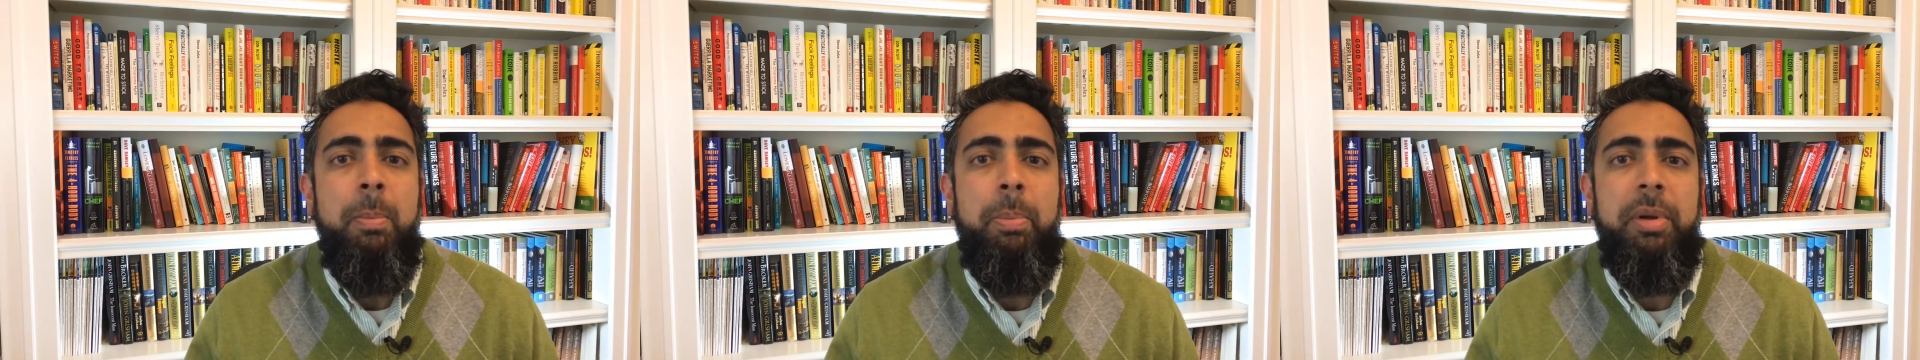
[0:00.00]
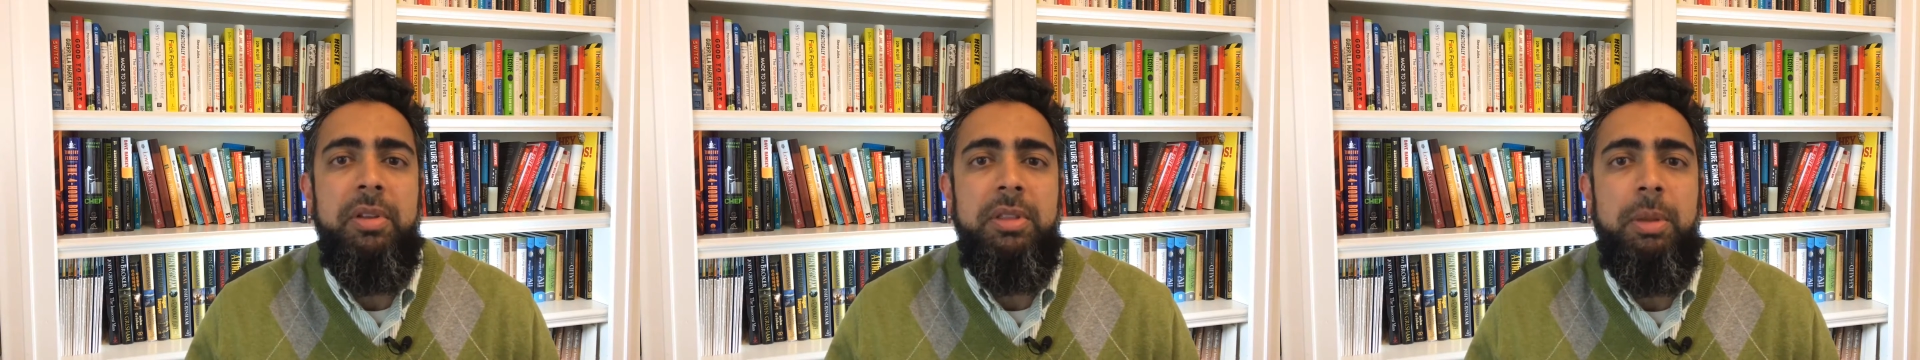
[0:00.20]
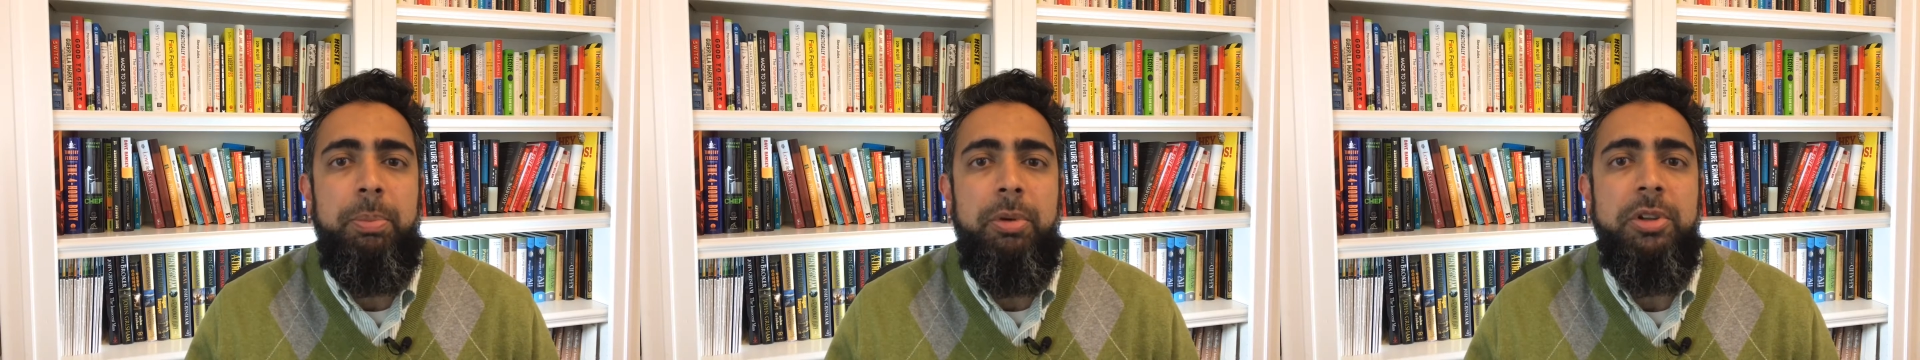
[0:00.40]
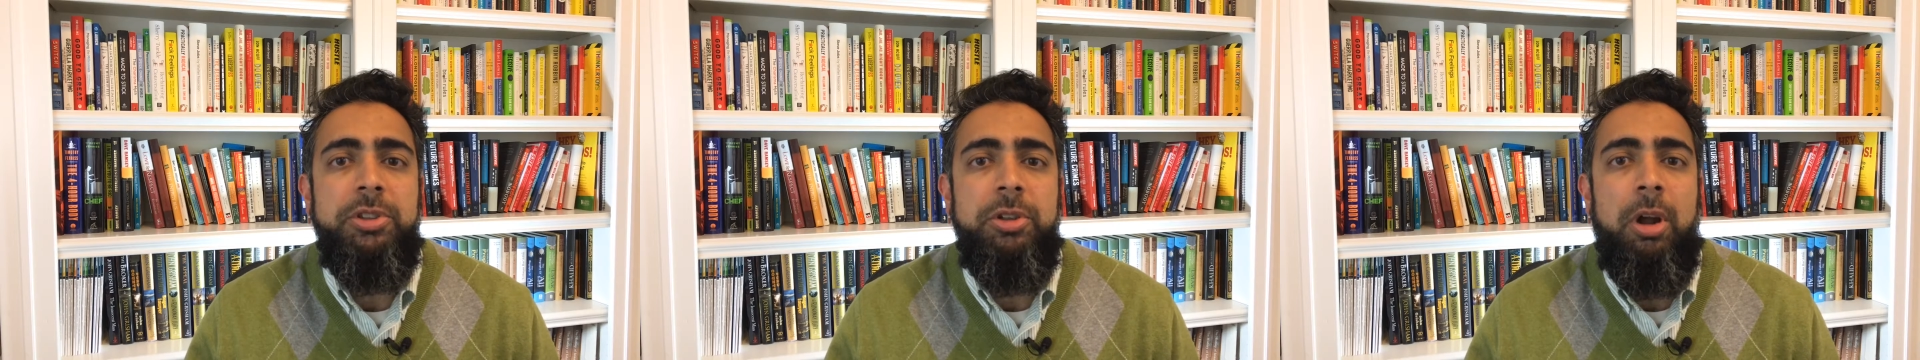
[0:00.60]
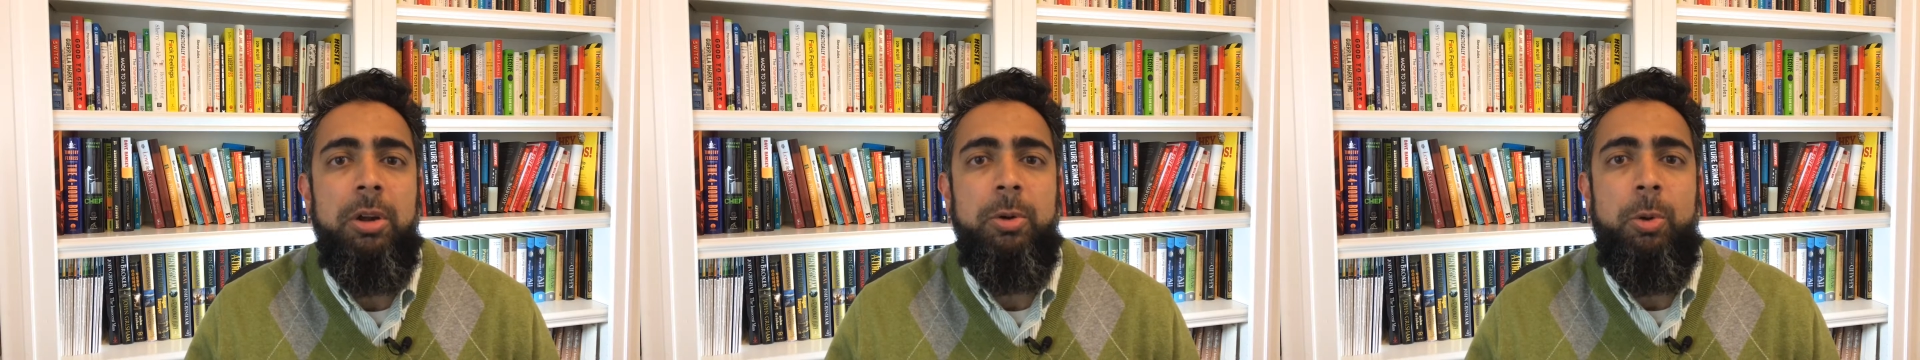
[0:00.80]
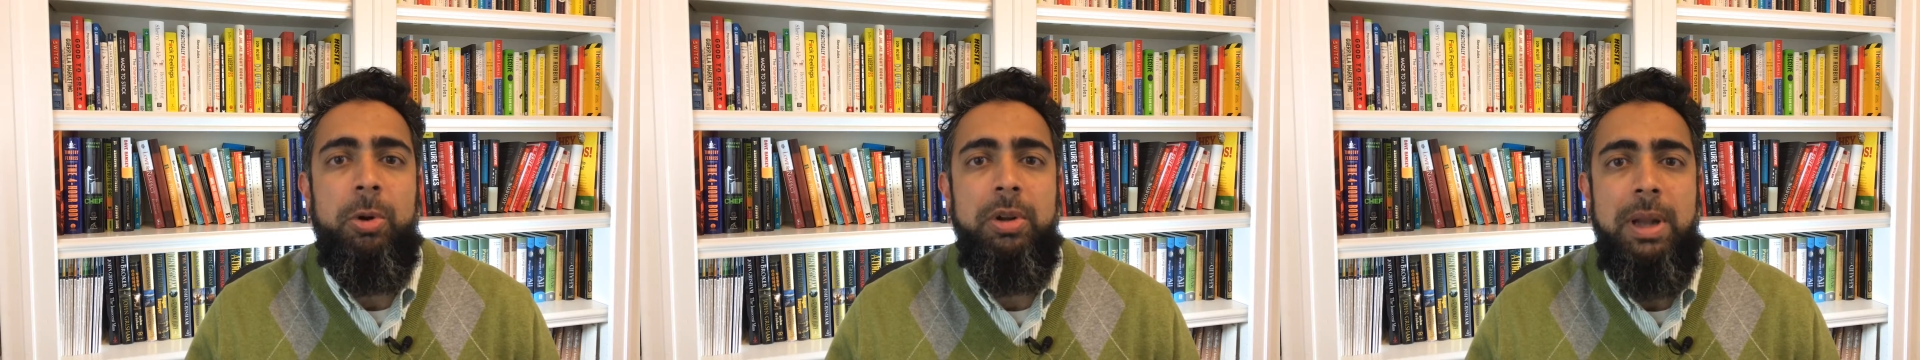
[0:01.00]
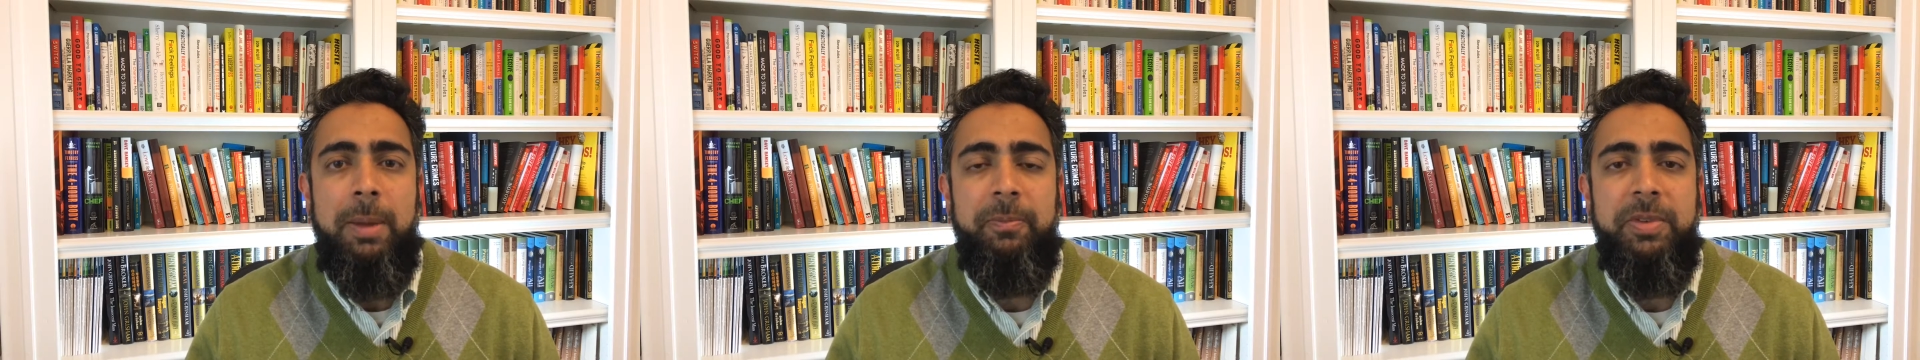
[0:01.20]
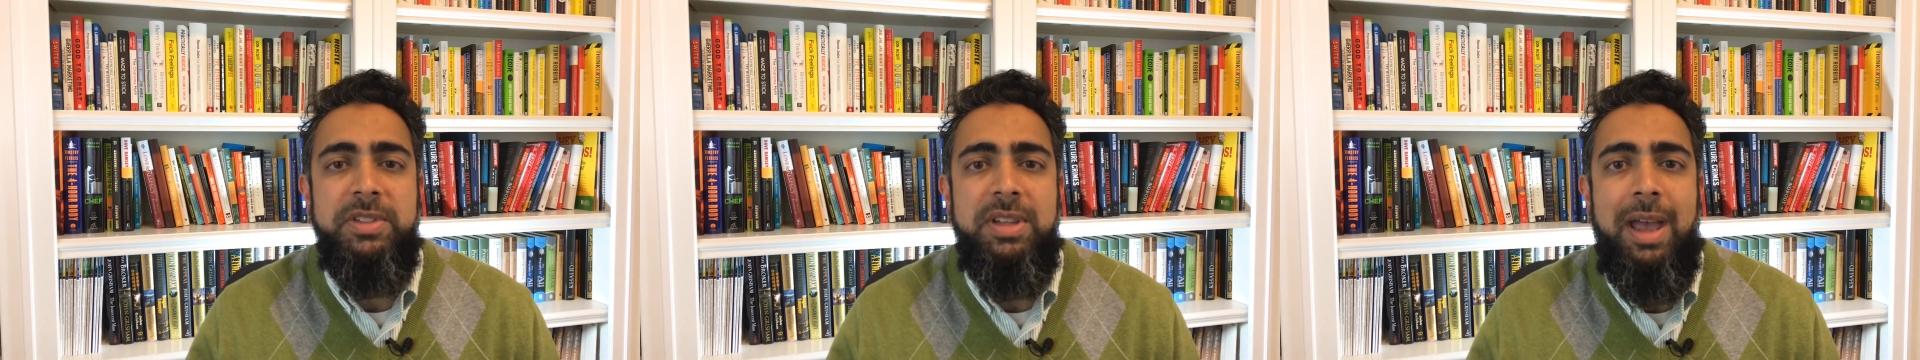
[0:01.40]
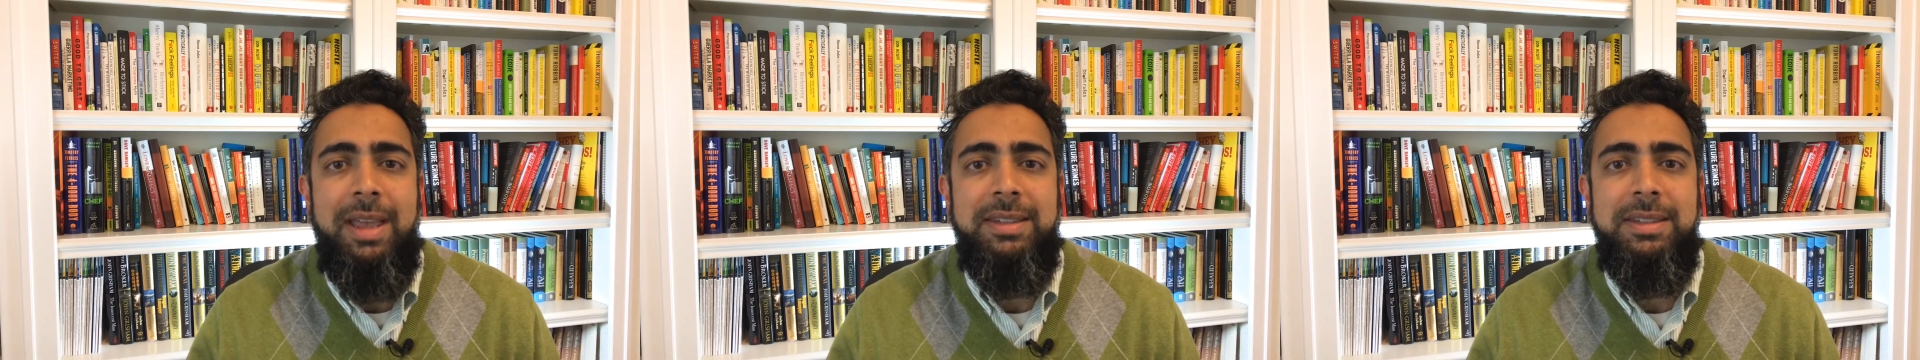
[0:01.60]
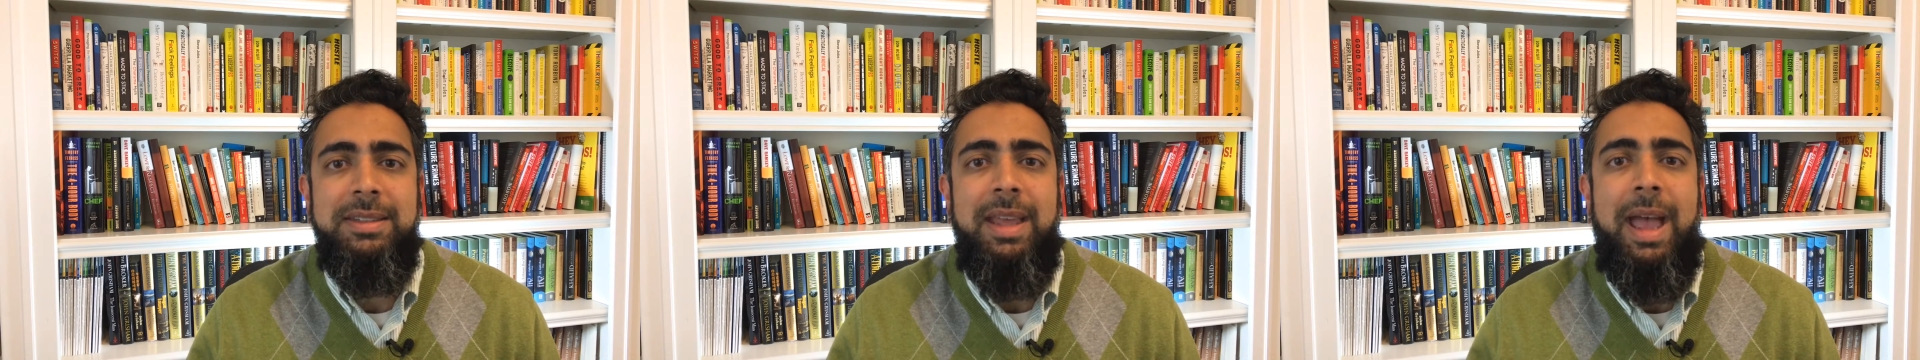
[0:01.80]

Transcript: But in the book, John Gordon emphasizes